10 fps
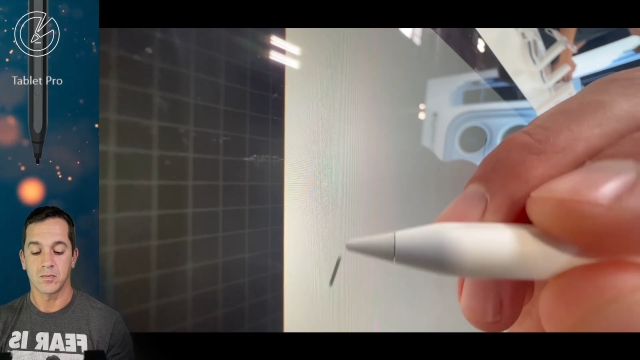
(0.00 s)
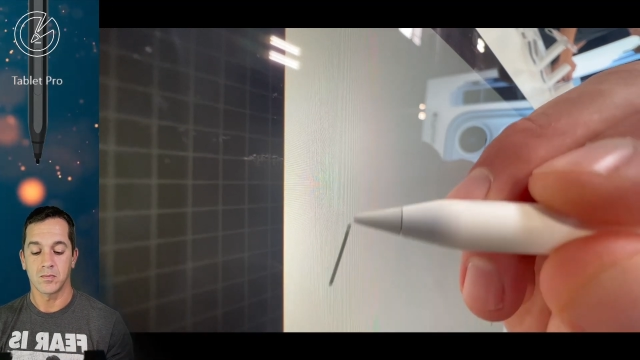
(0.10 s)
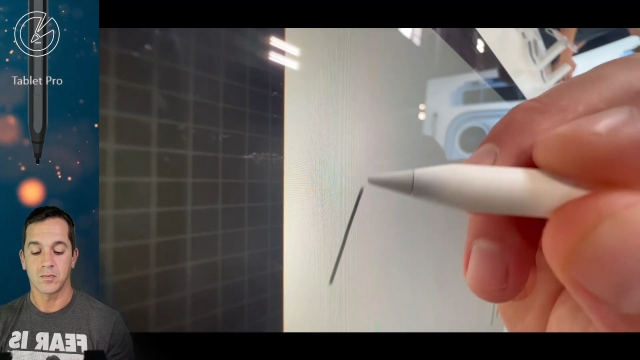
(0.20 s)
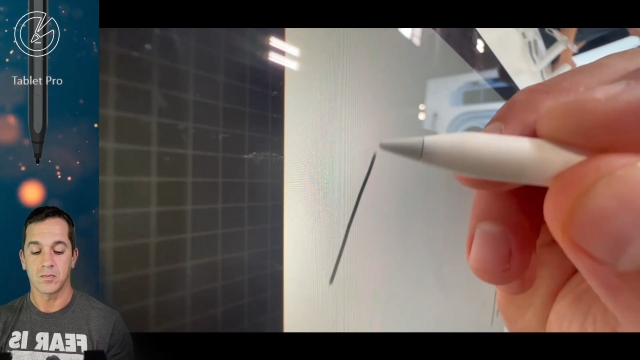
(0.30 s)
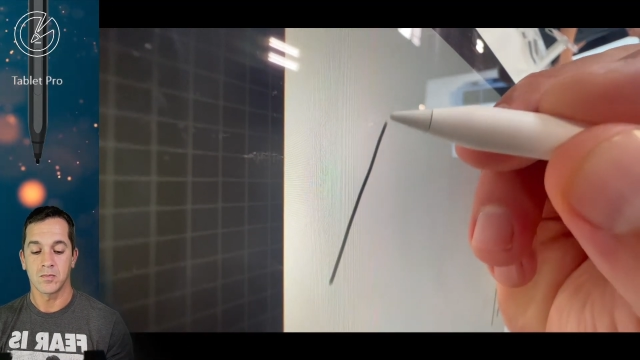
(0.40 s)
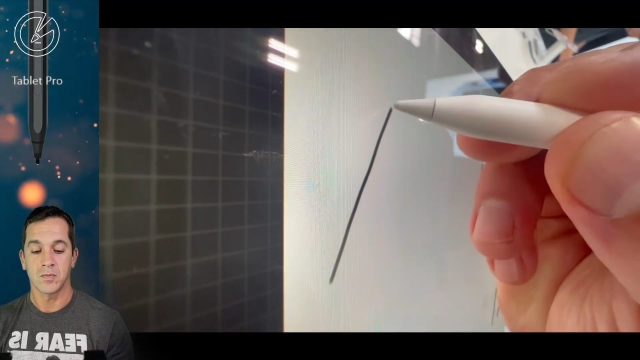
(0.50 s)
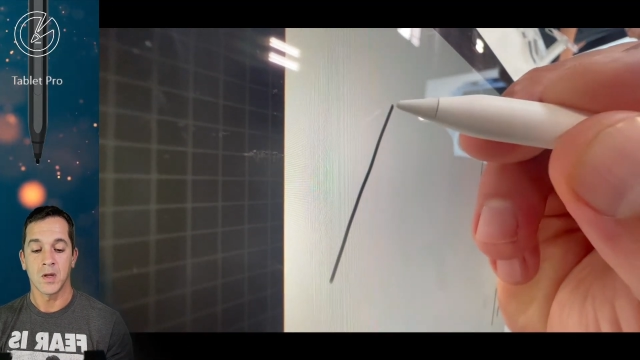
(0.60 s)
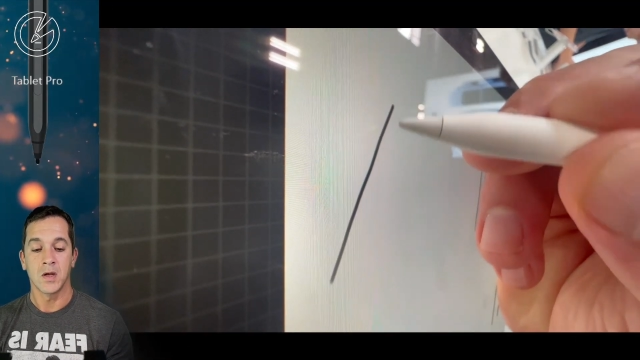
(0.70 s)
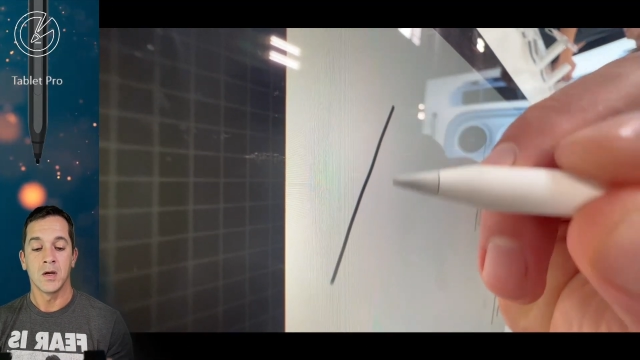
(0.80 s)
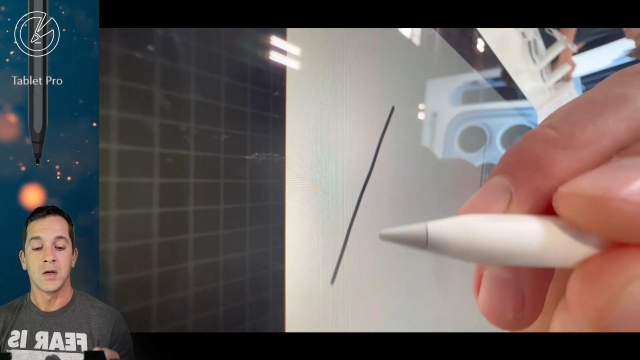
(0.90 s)

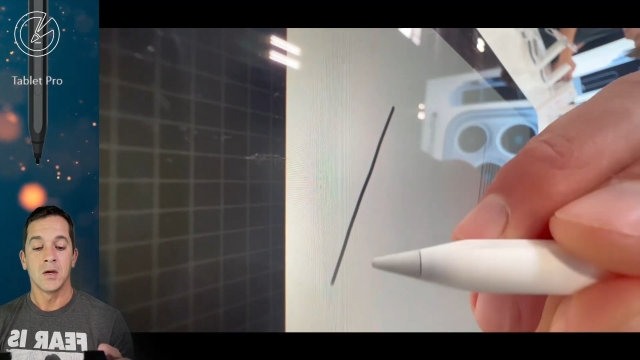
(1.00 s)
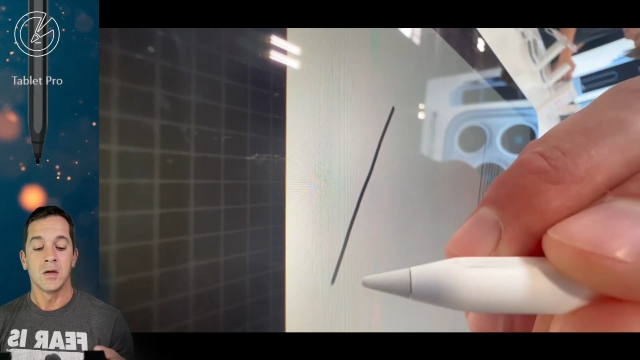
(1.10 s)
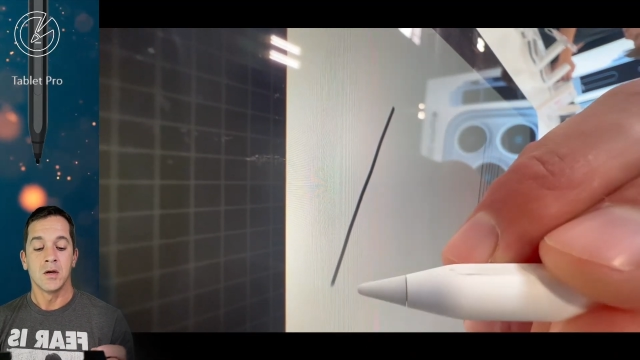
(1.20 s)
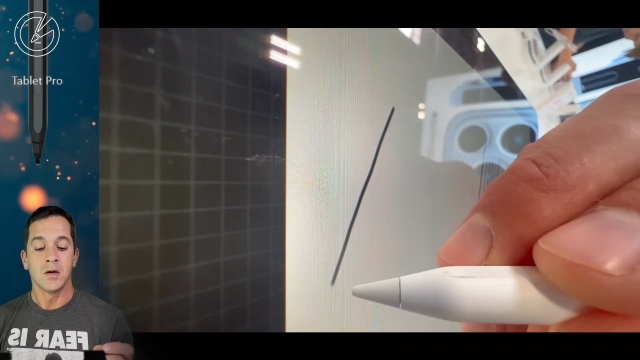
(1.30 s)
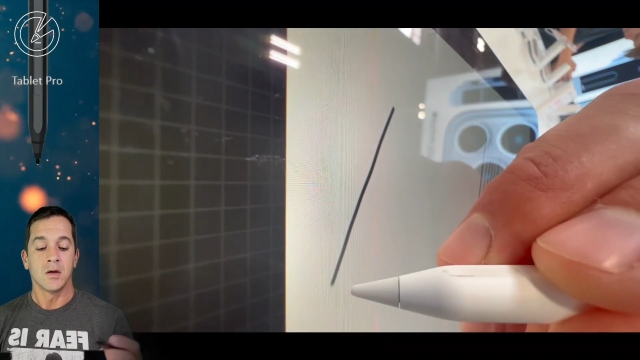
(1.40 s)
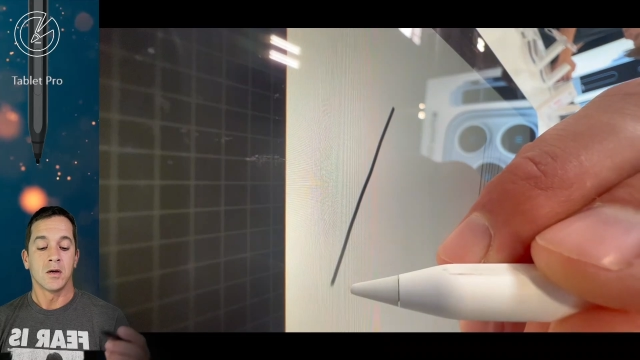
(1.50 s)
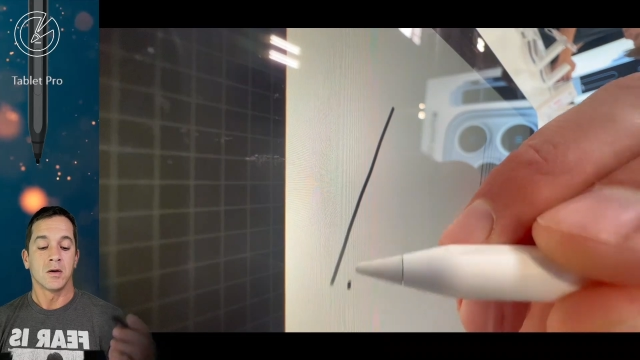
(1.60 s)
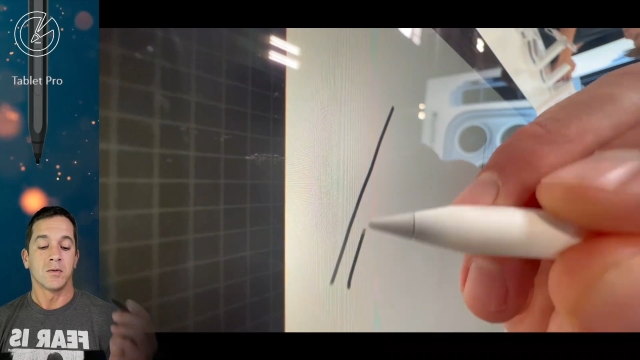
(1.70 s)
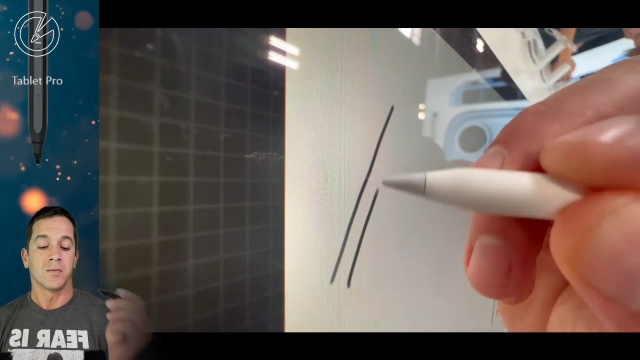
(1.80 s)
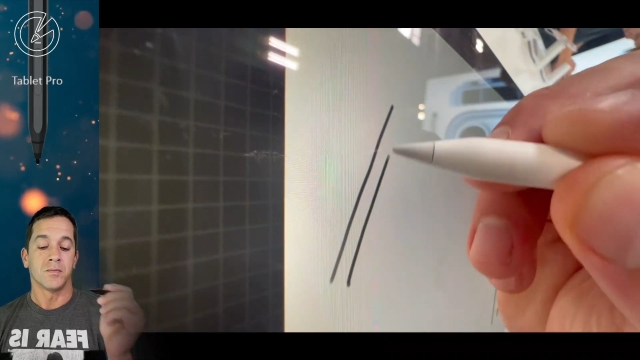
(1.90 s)

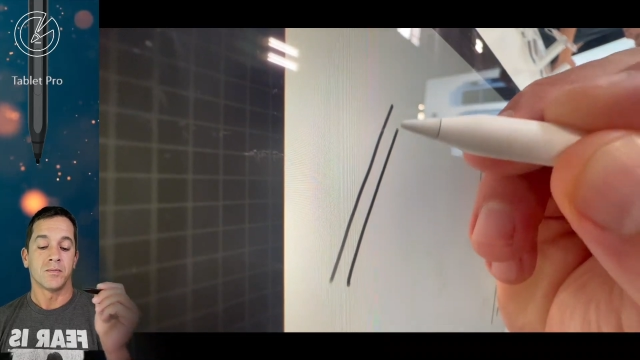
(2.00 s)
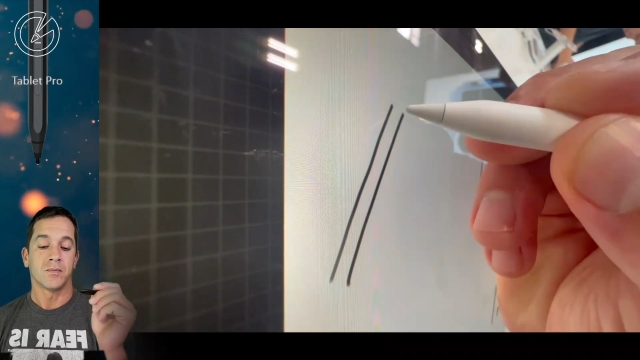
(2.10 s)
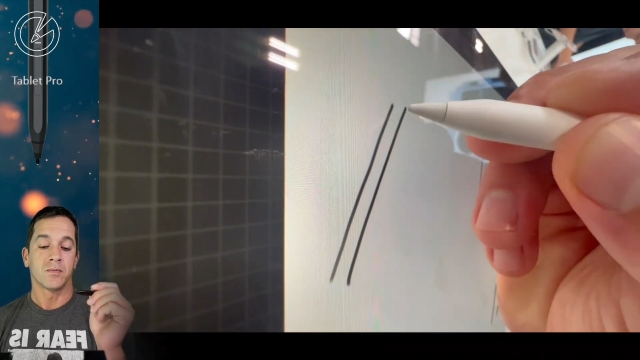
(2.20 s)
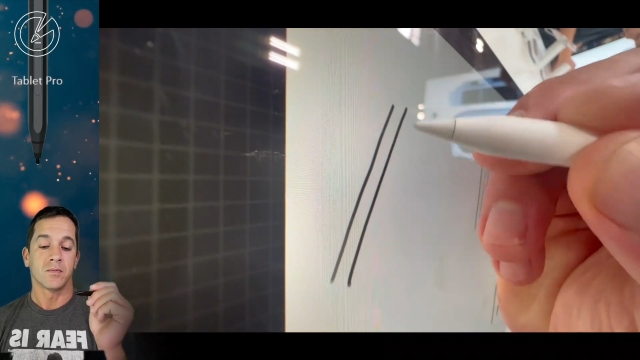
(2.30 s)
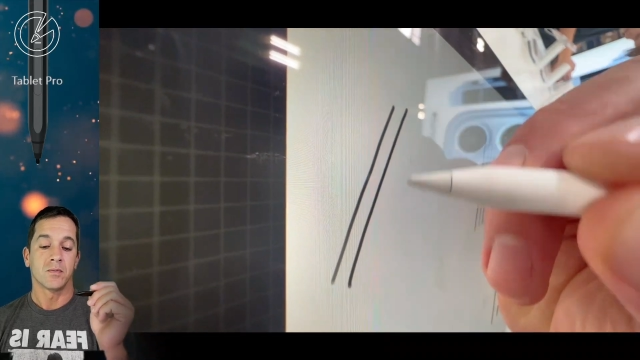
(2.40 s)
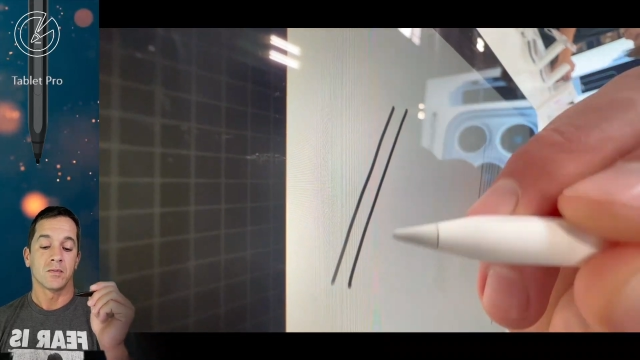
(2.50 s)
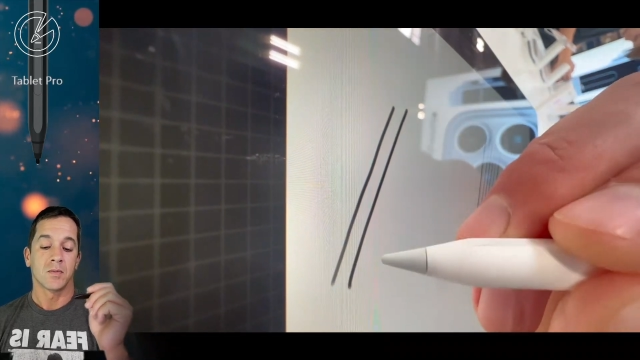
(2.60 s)
Nothing is said.